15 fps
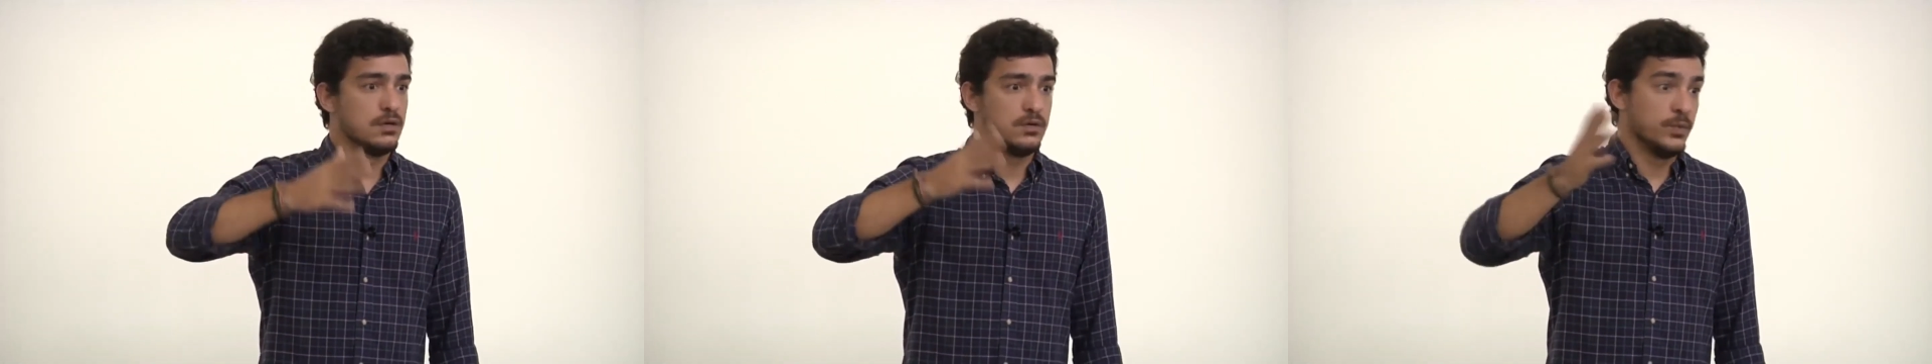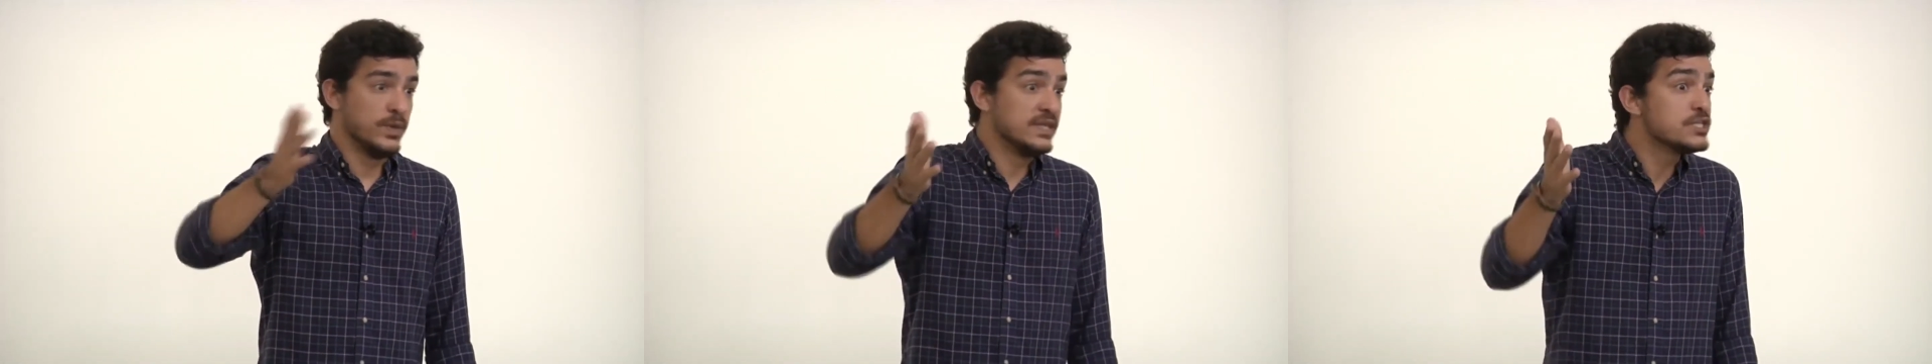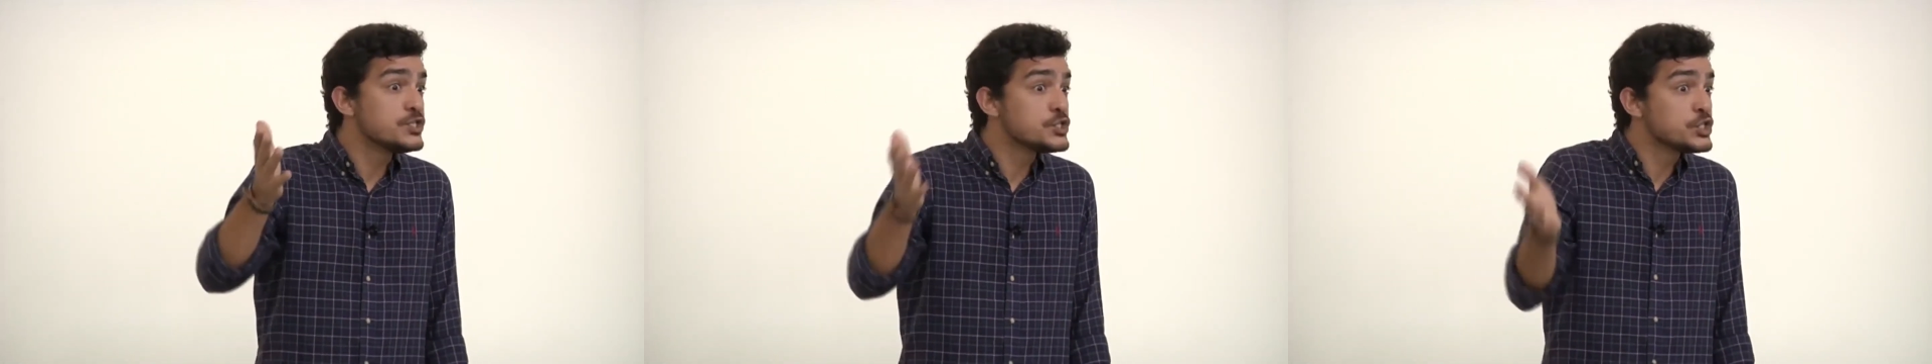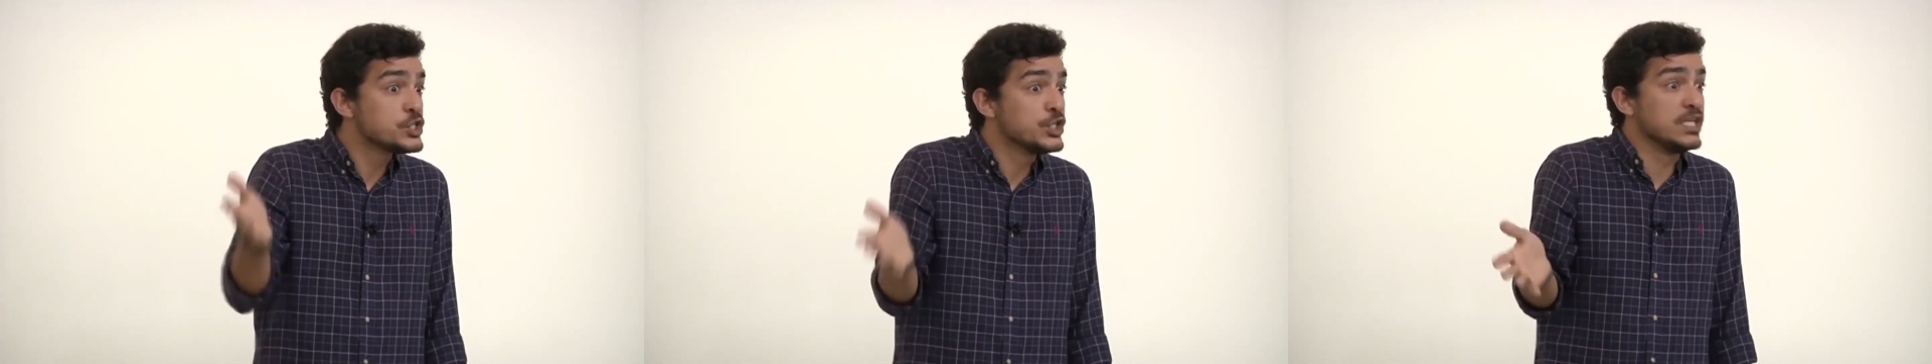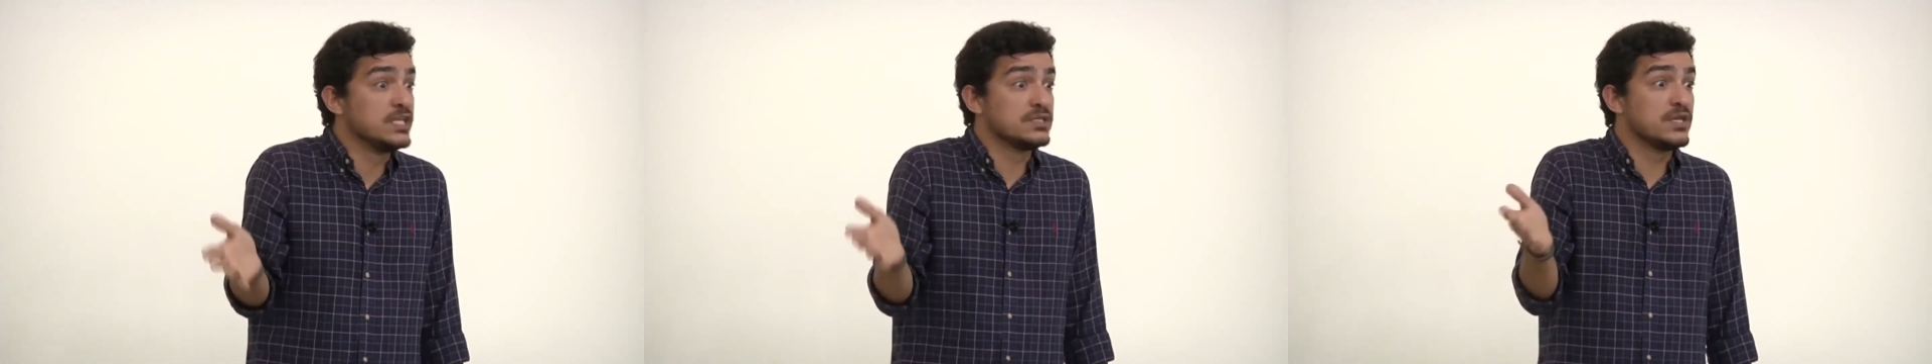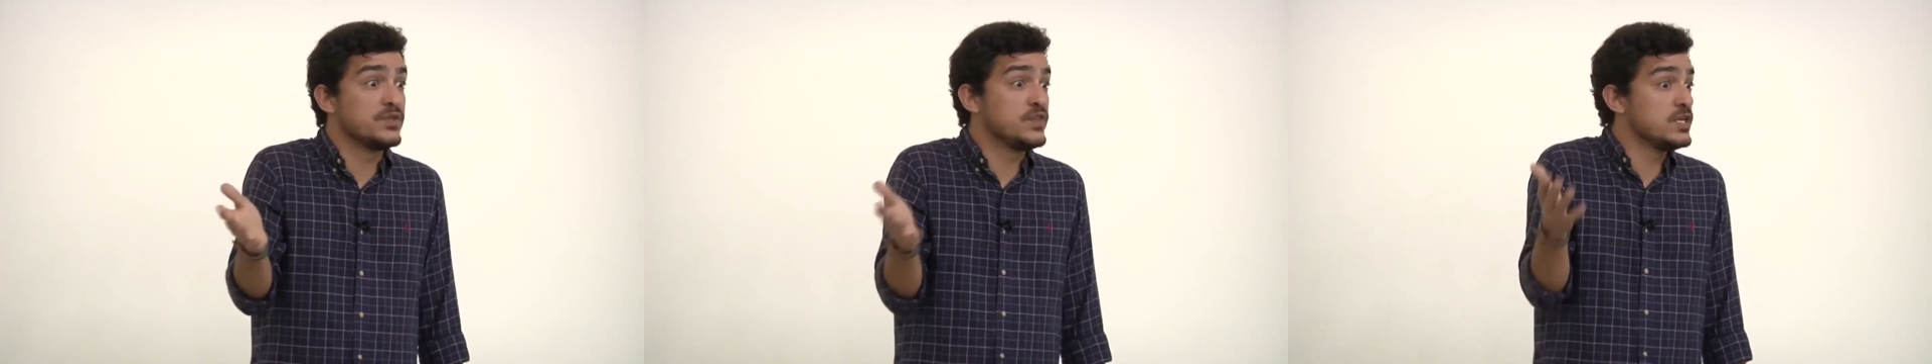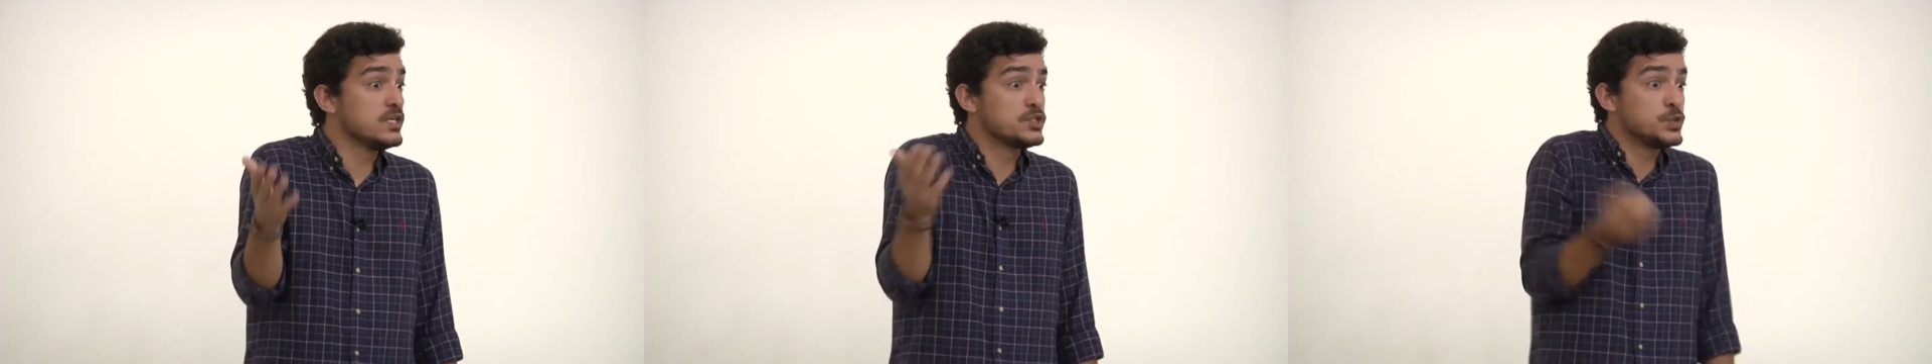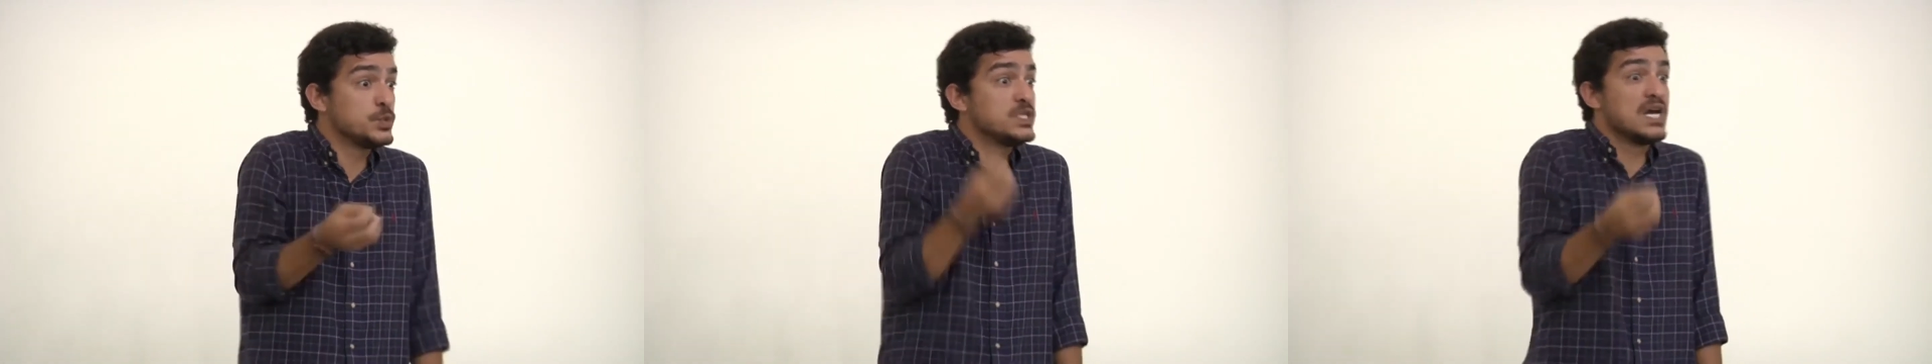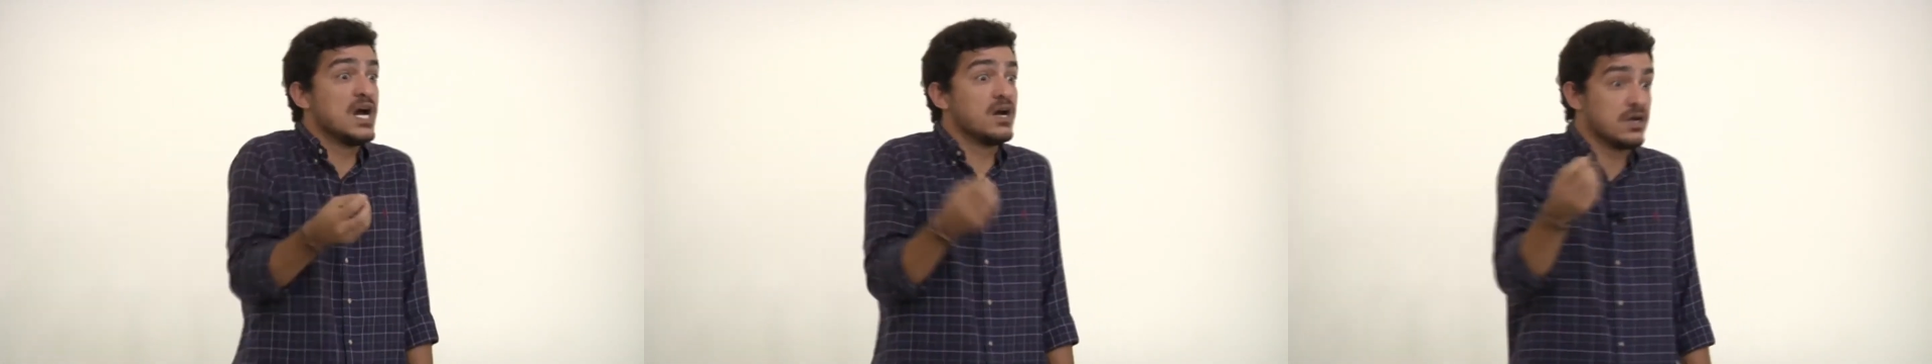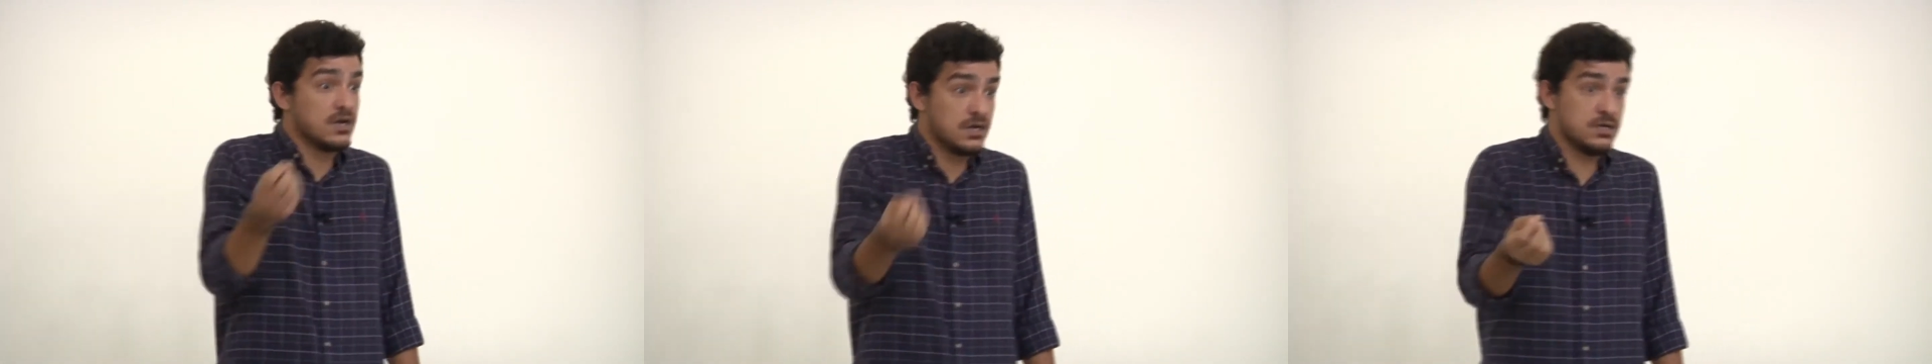when they shouldn't. They are too
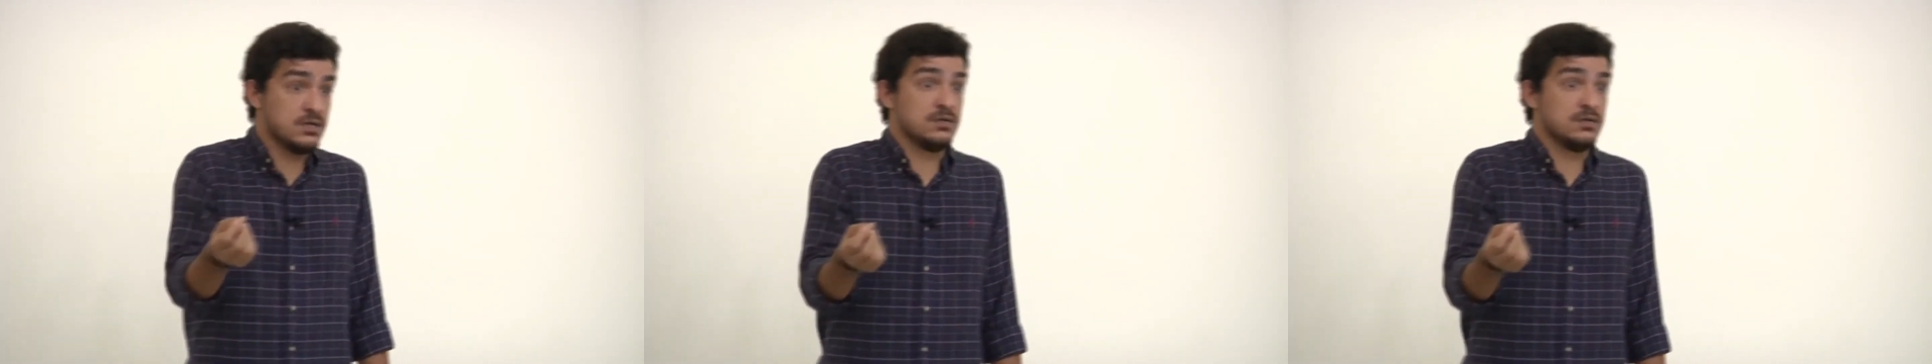young.